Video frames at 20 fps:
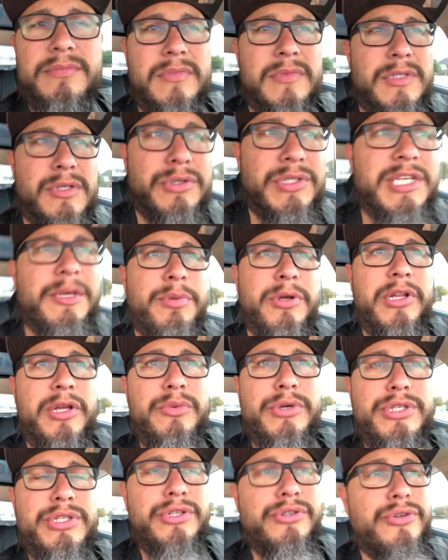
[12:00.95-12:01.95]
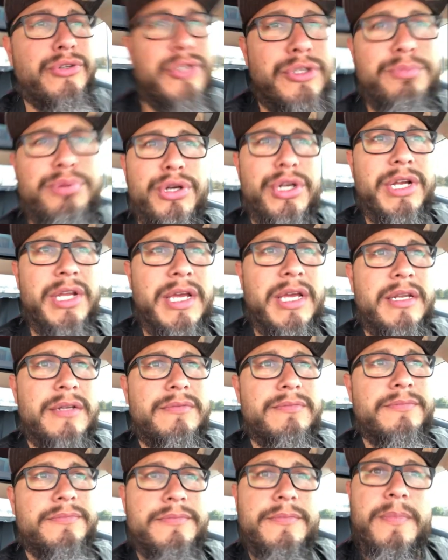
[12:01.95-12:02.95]
So typically what you do is you put it
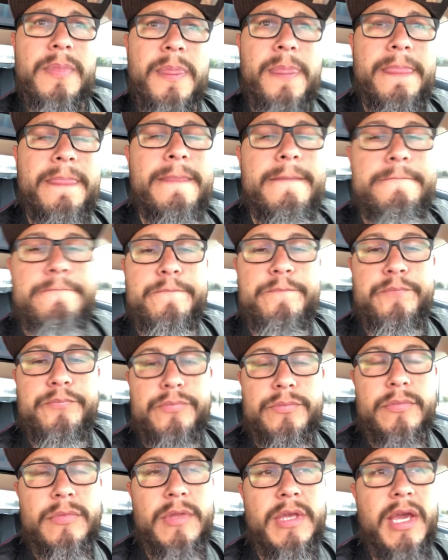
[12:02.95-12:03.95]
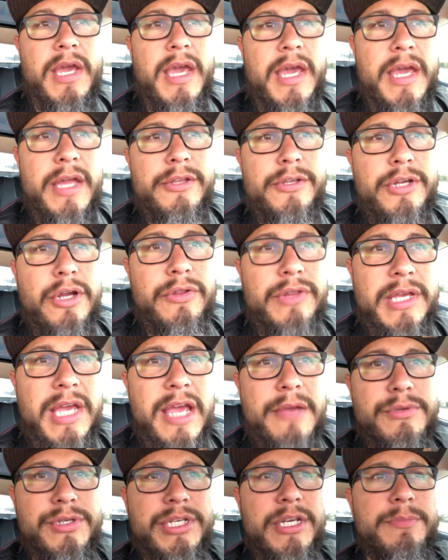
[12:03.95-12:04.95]
in and, you know, the
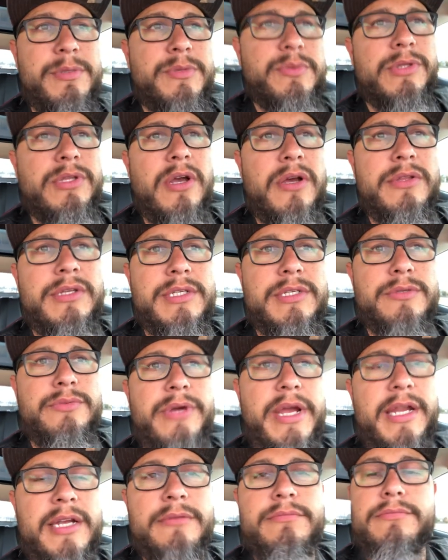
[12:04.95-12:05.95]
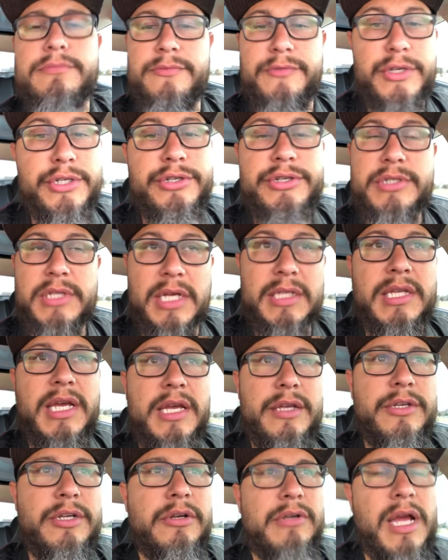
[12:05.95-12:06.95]
game ships with all these random features like
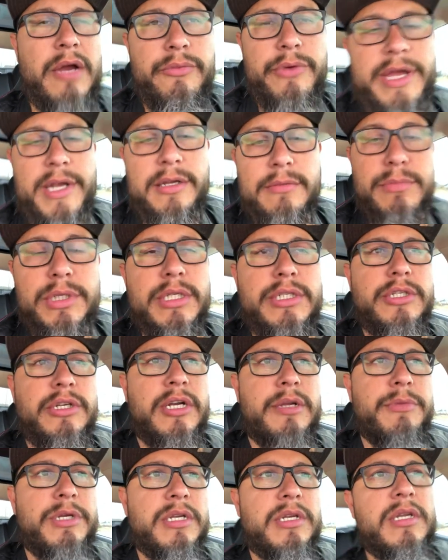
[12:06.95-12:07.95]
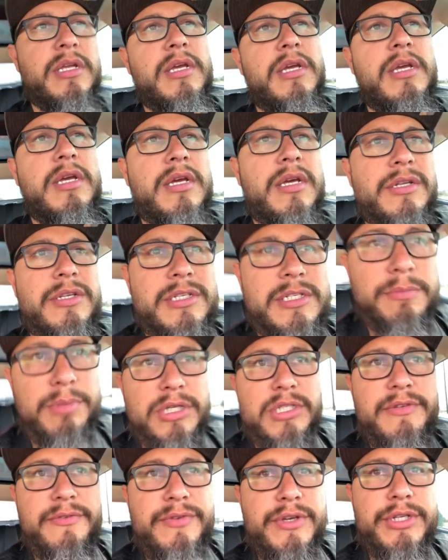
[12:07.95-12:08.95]
that. You know, not random, but you know what I mean? Just a
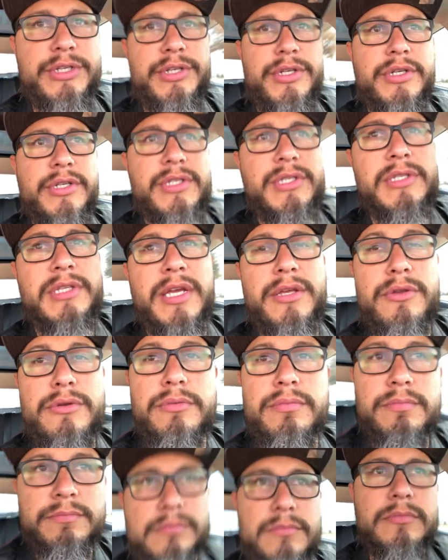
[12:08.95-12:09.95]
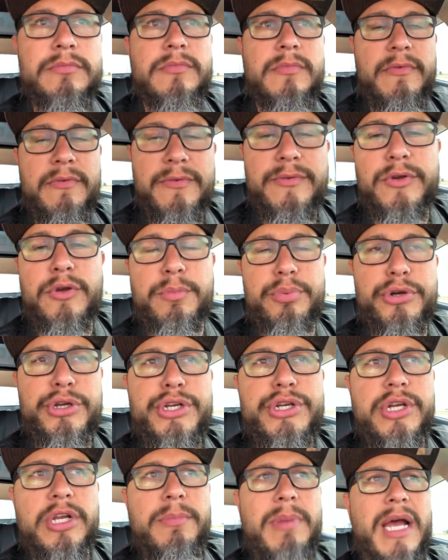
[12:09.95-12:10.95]
bunch of features that you feel pretty
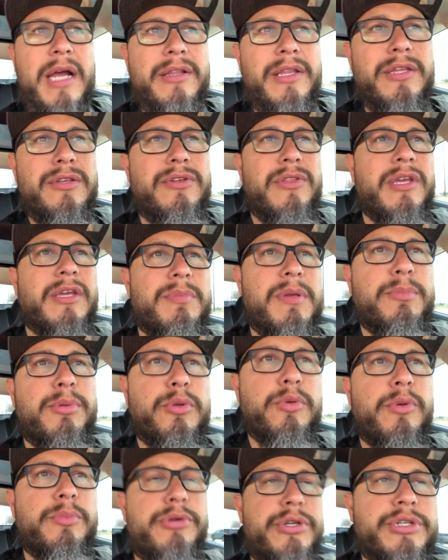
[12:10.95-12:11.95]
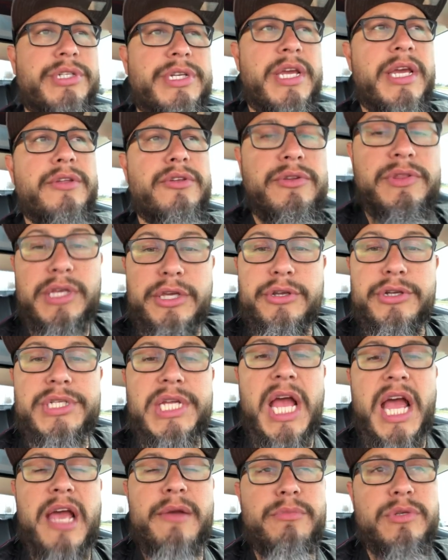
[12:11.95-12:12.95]
good about, that you think people will appreciate and you think your
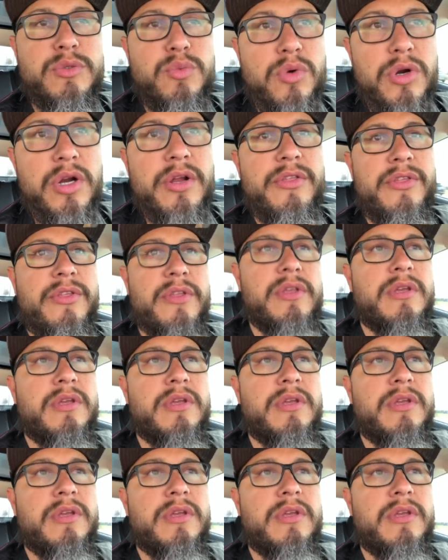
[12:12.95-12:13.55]
time was worth